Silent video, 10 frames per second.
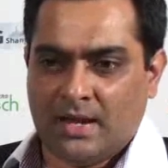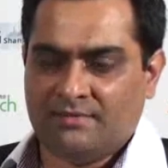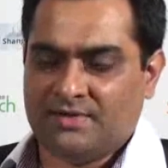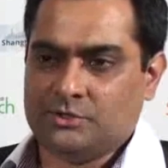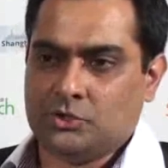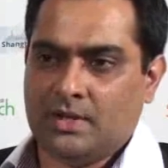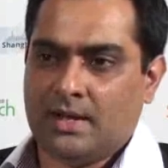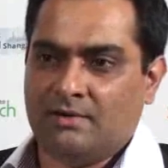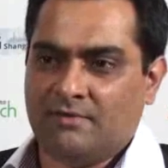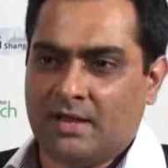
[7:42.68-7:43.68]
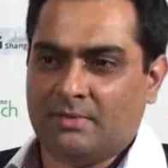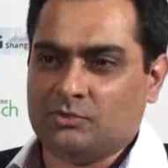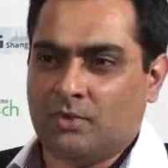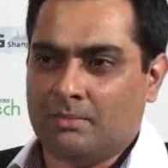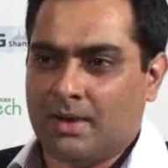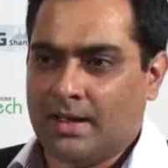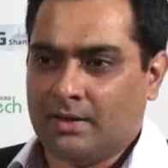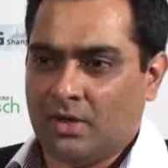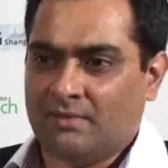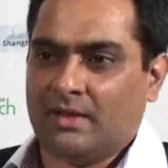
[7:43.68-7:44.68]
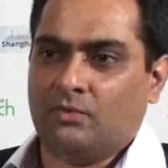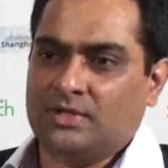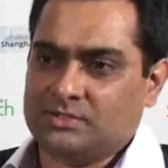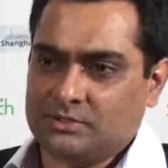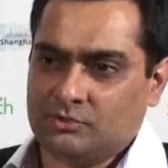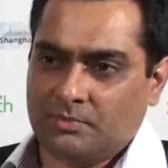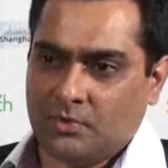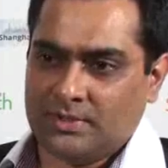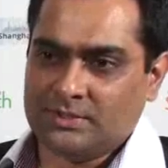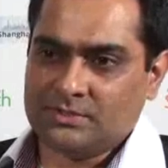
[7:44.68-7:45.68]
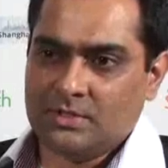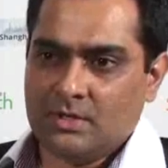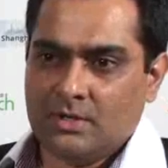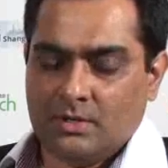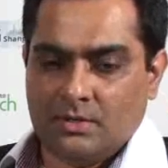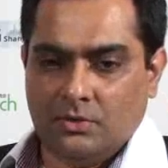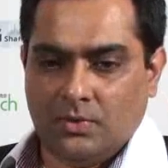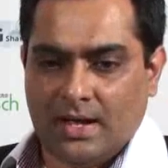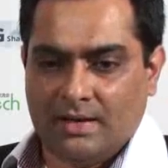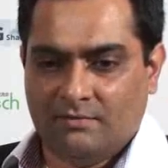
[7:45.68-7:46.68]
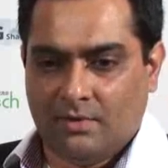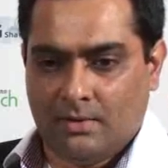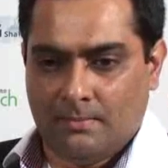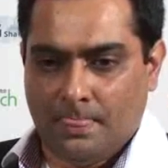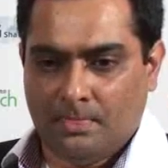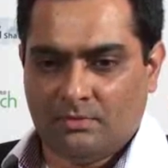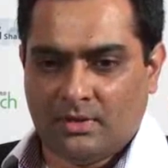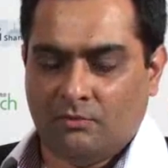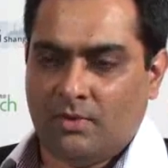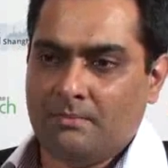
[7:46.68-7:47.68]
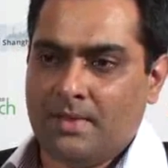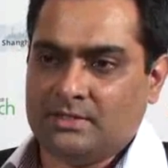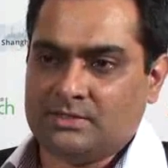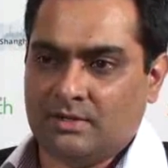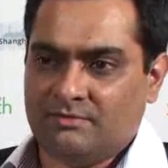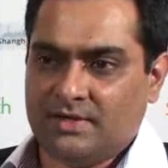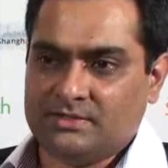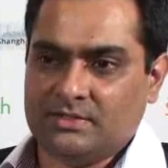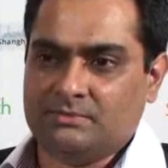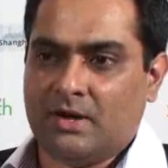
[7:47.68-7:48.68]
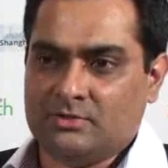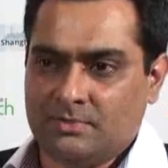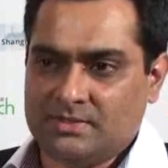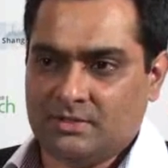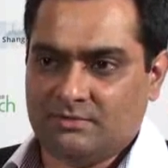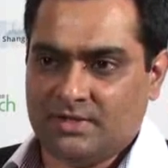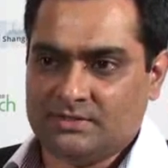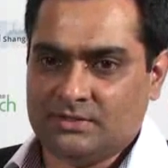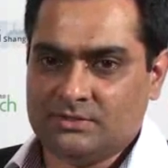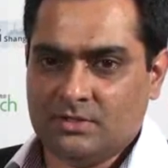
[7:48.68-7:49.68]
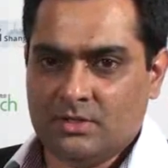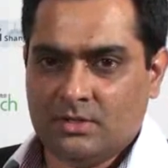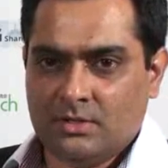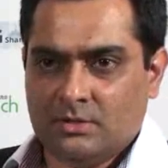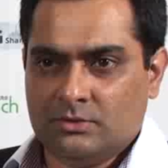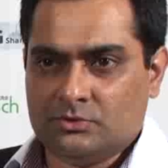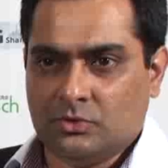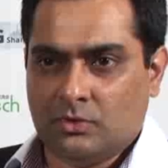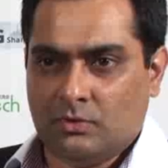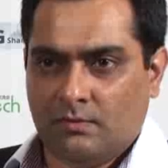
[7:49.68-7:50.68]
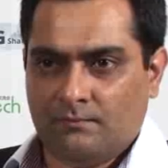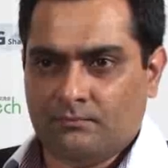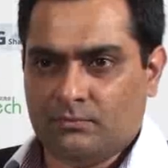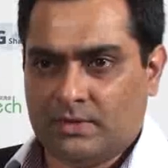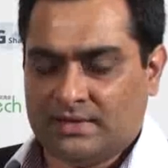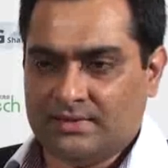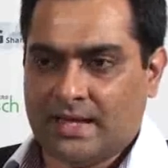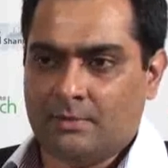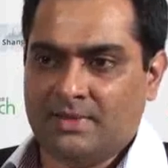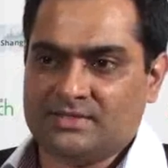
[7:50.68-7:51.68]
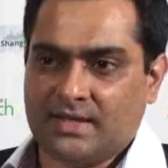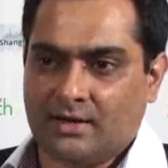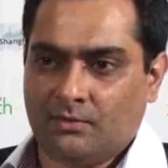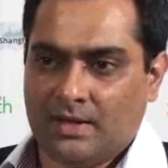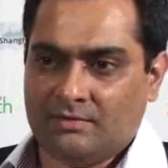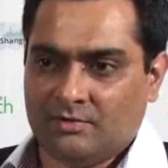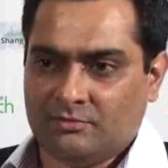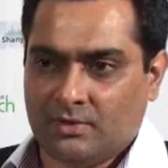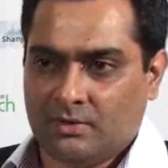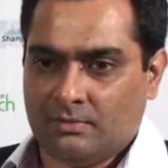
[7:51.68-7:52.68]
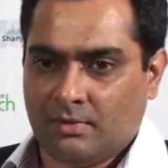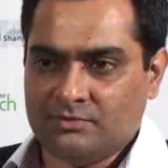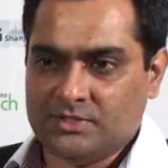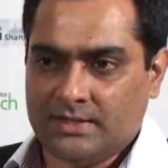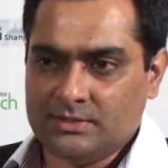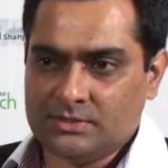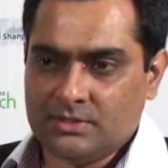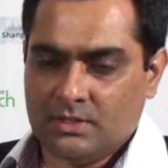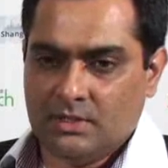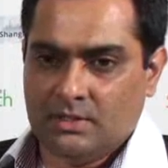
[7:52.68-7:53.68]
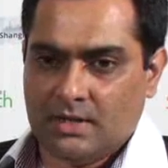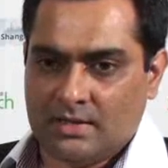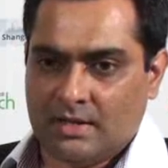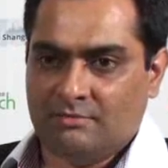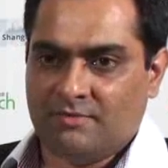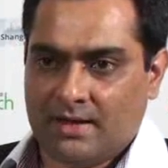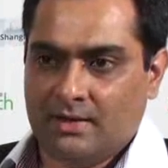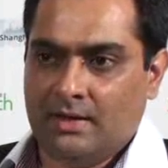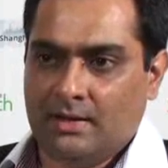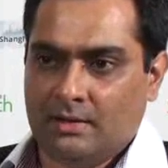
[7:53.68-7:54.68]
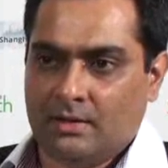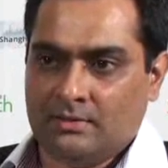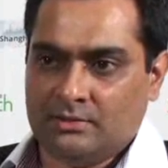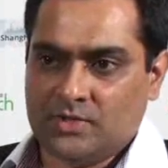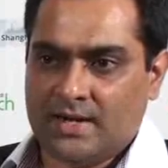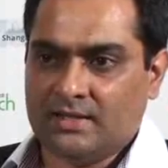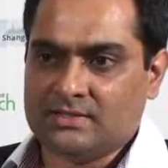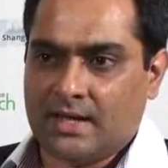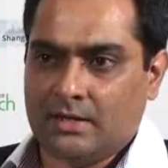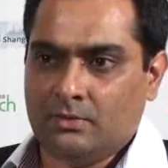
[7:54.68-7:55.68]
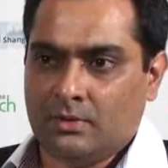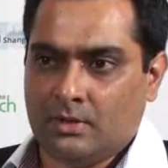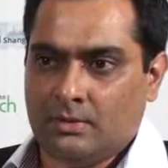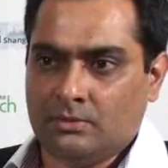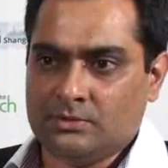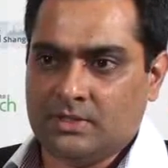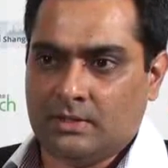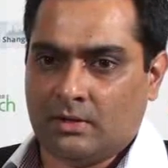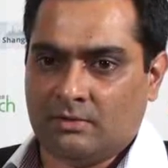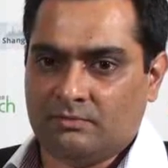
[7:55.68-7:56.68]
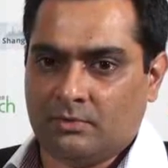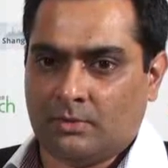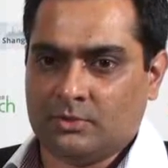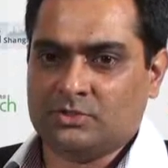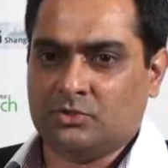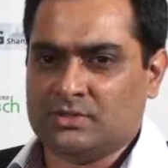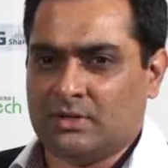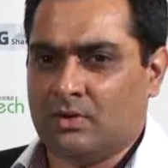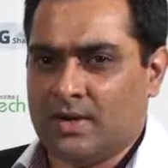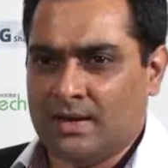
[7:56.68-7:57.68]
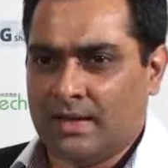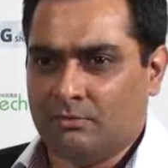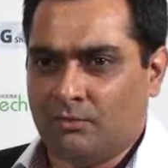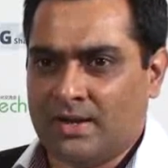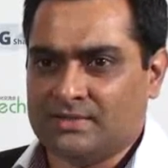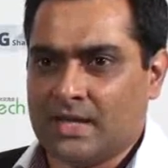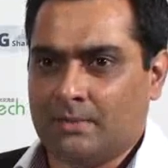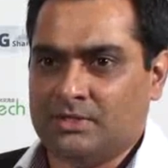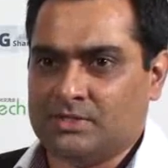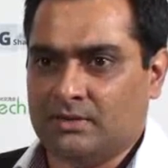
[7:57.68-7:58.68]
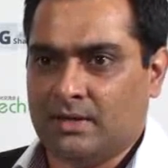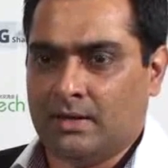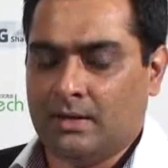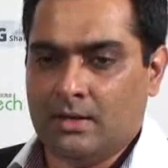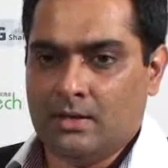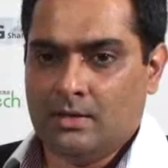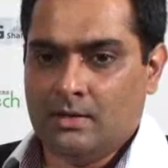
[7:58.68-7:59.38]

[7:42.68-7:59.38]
the interfaces today are very much web-like. You have like research reports, you have kind of web-based interfaces, browser-based interfaces. So I think that'll be the second wave of change. And then finally, the trading side, you'll see a lot of, because those are already like well established, and they